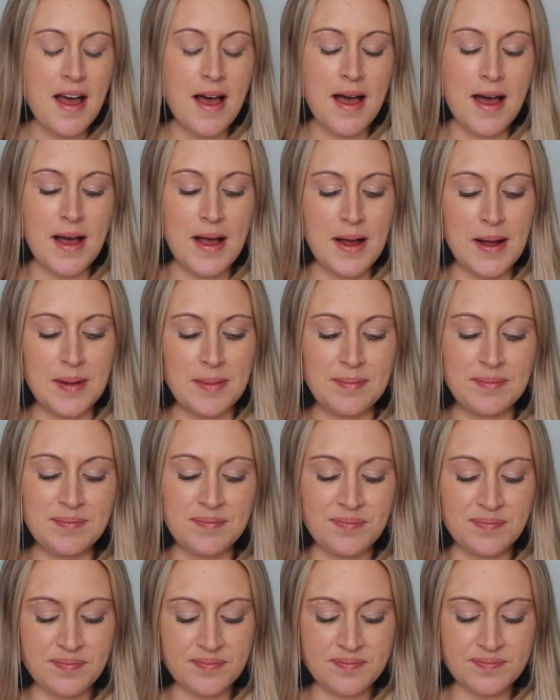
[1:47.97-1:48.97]

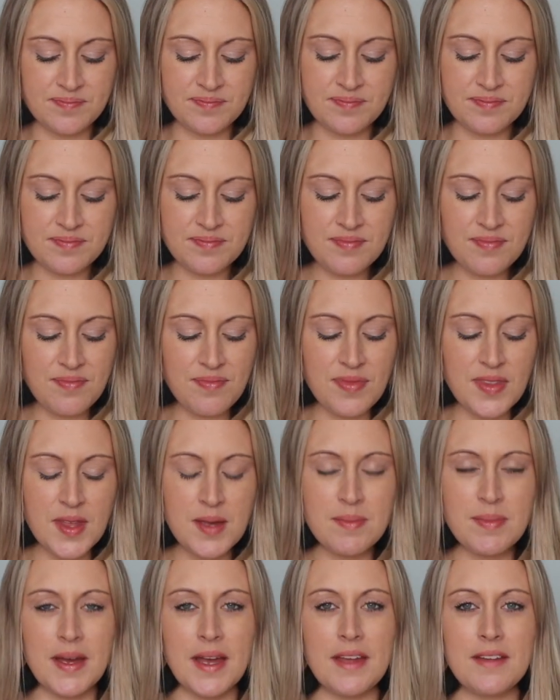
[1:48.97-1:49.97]

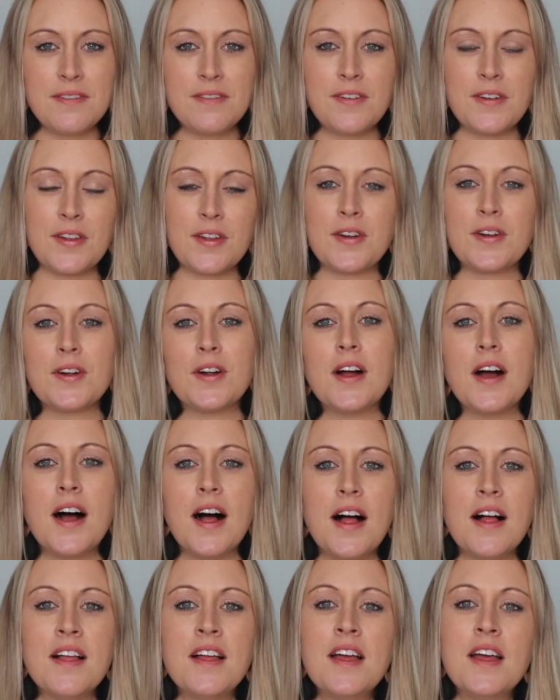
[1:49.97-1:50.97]
But for the
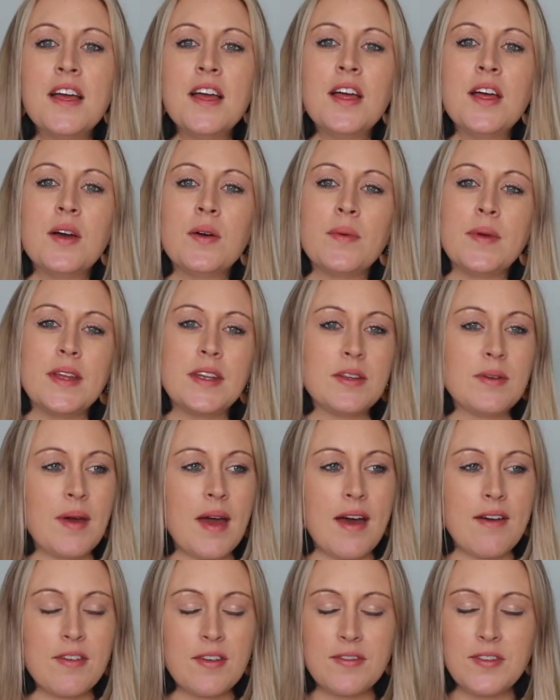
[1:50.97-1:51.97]
girl, we do
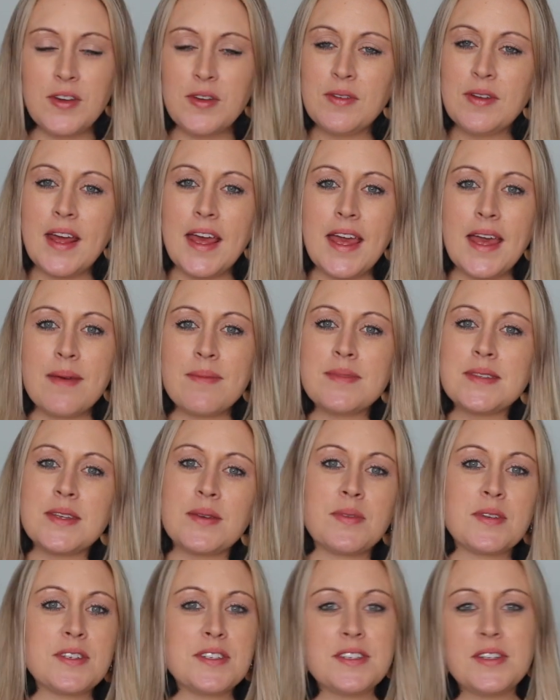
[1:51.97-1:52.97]
have a few names
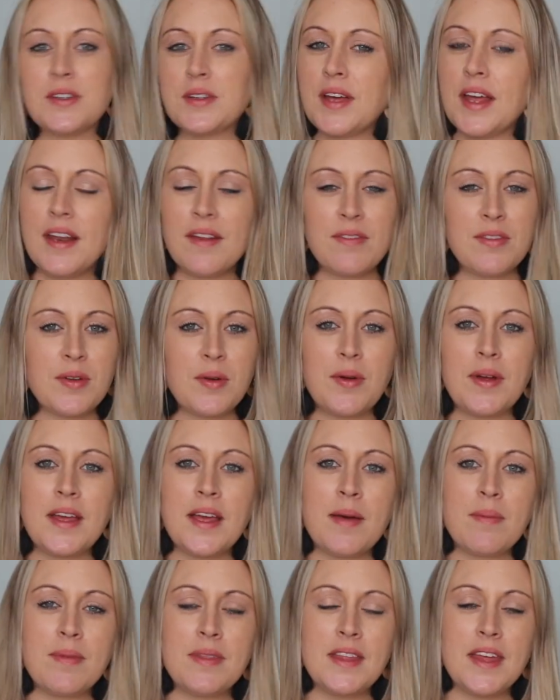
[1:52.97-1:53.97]
that we're still kind of
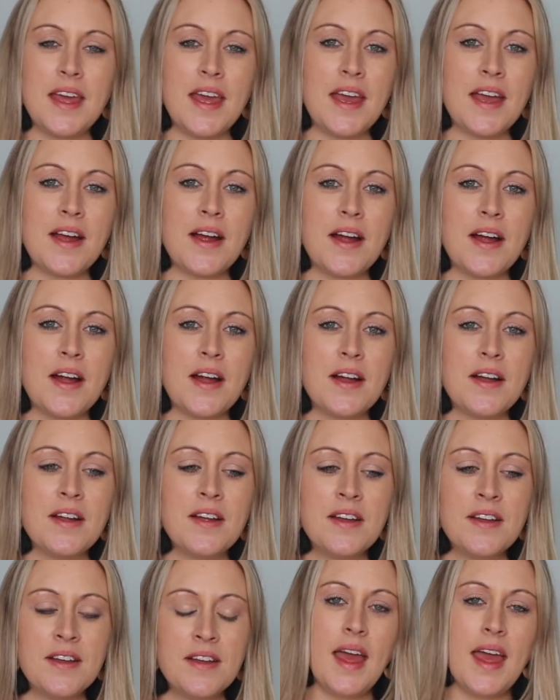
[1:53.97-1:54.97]
throwing up in the air.
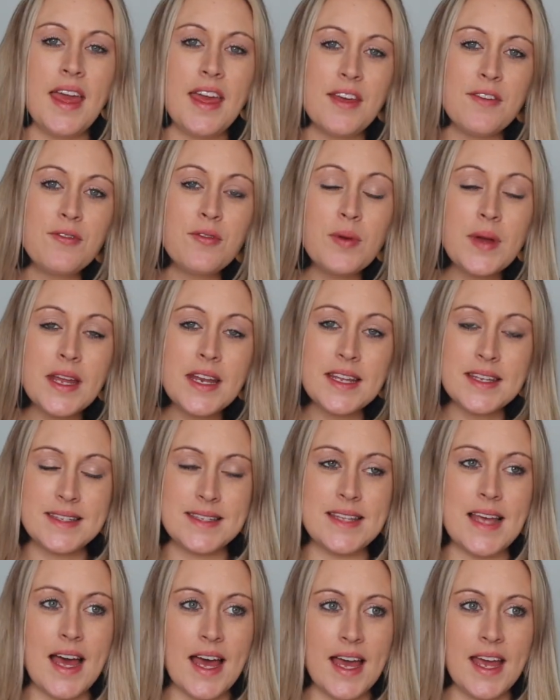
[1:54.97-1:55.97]
If we
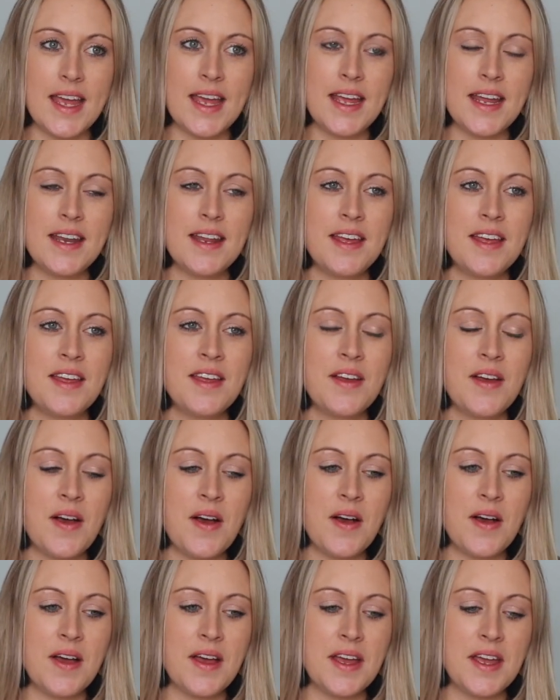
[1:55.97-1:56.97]
decide
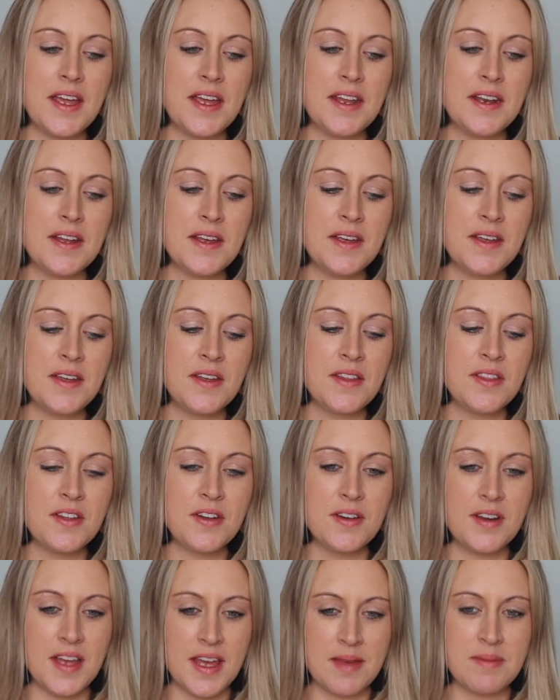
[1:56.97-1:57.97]
on
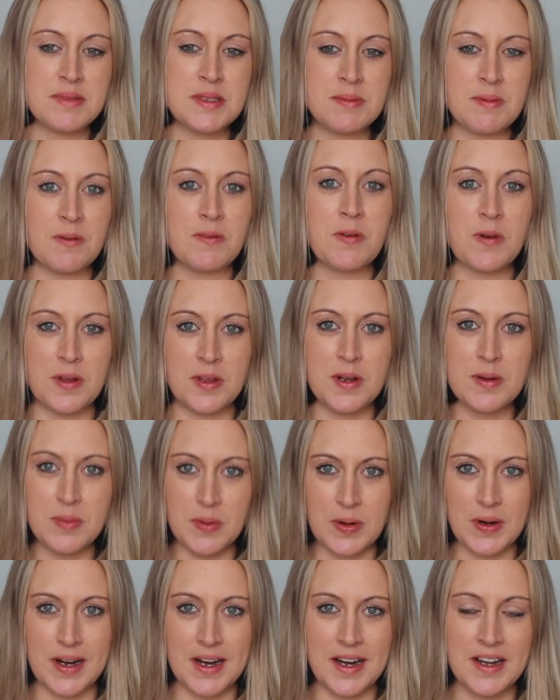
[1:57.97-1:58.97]
their names before they're
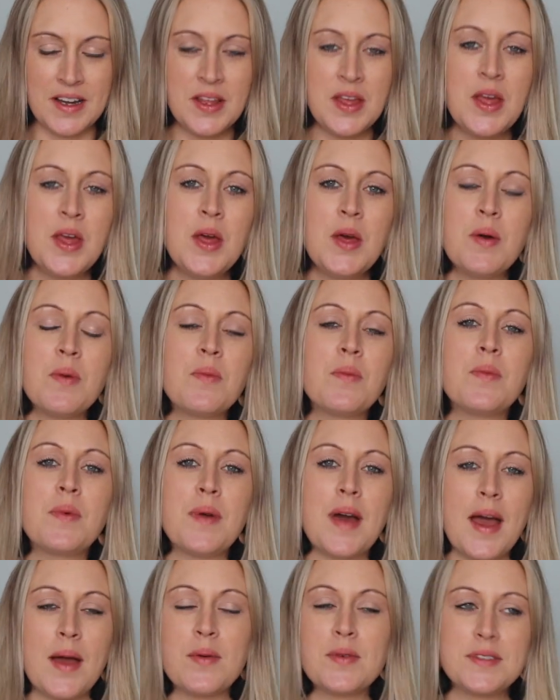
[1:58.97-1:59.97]
born,
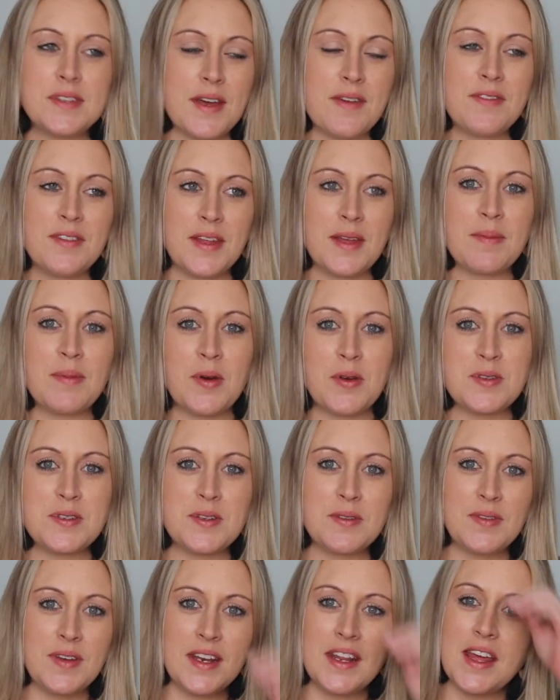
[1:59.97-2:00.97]
I will definitely
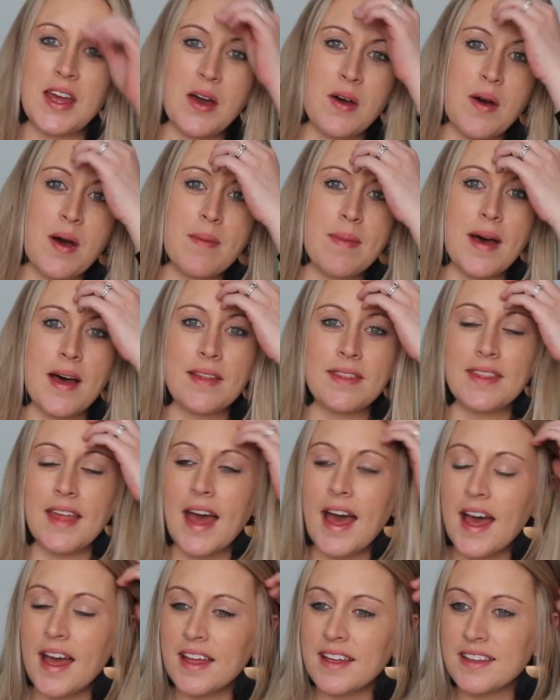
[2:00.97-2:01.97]
post a video about
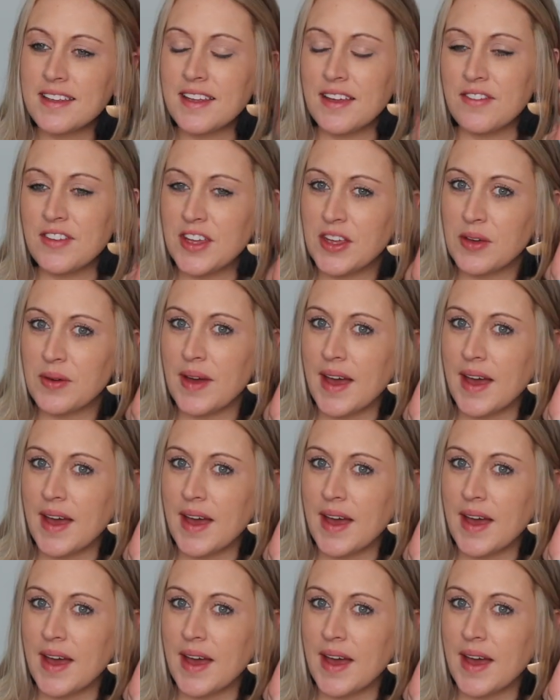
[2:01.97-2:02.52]
that, giving you